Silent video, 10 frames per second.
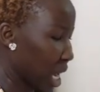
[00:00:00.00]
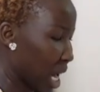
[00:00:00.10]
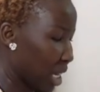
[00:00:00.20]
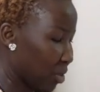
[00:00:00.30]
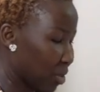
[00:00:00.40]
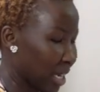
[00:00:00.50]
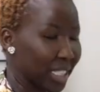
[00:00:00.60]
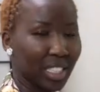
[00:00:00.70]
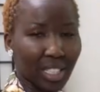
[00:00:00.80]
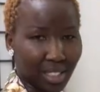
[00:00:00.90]

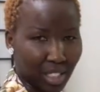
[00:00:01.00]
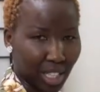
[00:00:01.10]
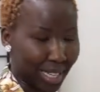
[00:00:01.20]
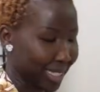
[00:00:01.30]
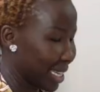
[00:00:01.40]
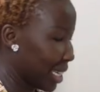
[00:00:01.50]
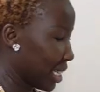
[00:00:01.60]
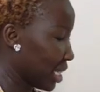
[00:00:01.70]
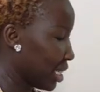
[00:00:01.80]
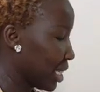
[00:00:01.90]
Alfred
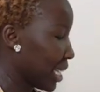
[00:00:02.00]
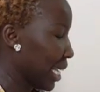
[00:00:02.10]
Dunhill.